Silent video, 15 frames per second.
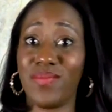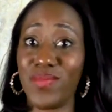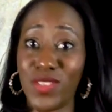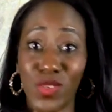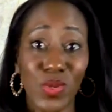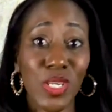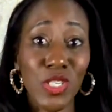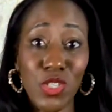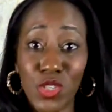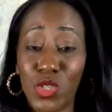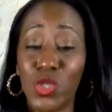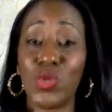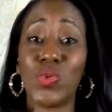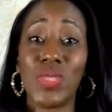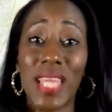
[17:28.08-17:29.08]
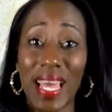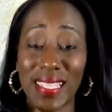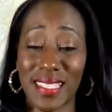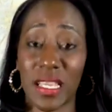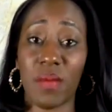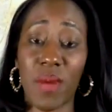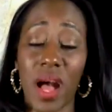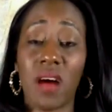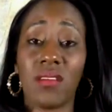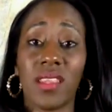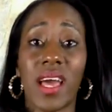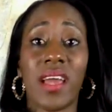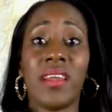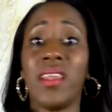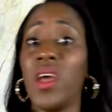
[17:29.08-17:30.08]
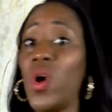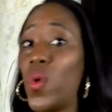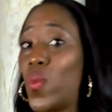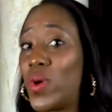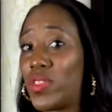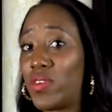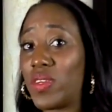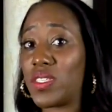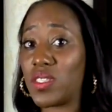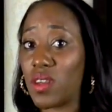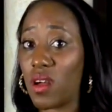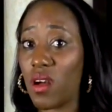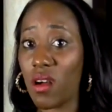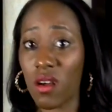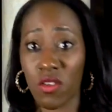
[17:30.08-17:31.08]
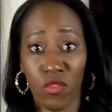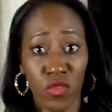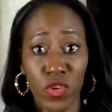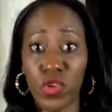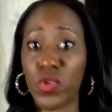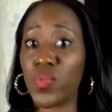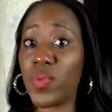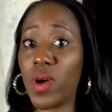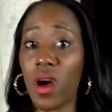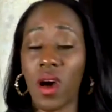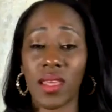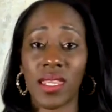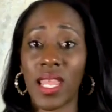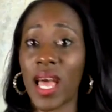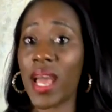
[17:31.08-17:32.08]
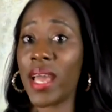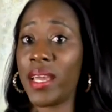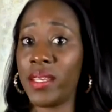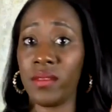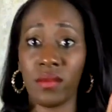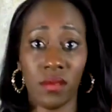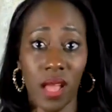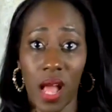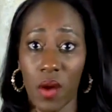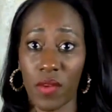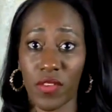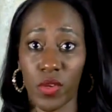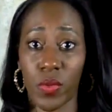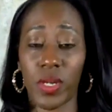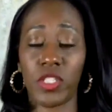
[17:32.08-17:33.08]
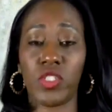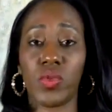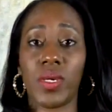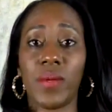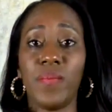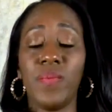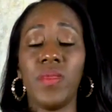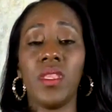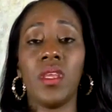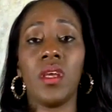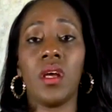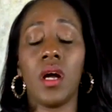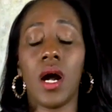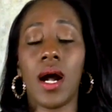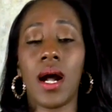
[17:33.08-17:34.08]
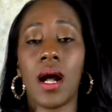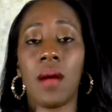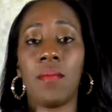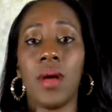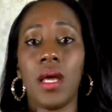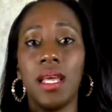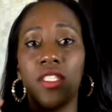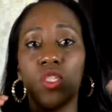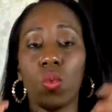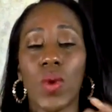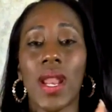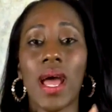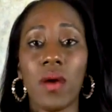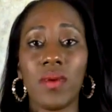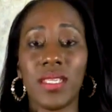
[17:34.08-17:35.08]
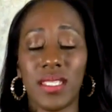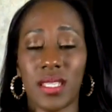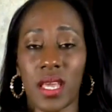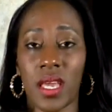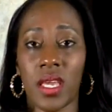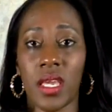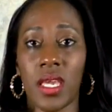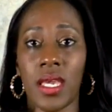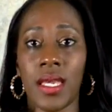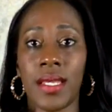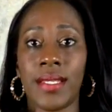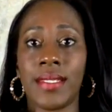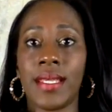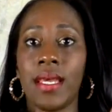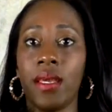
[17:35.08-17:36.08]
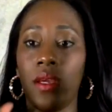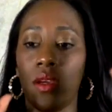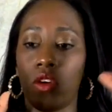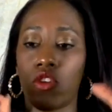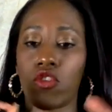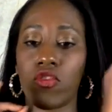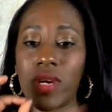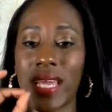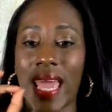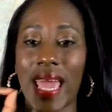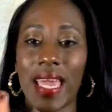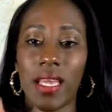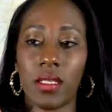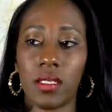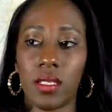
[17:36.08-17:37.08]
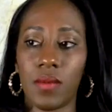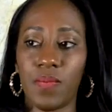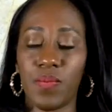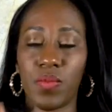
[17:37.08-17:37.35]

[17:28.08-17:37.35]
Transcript: You can do that same outline, whether it's group, online, however you want to do it. And so what I always say is create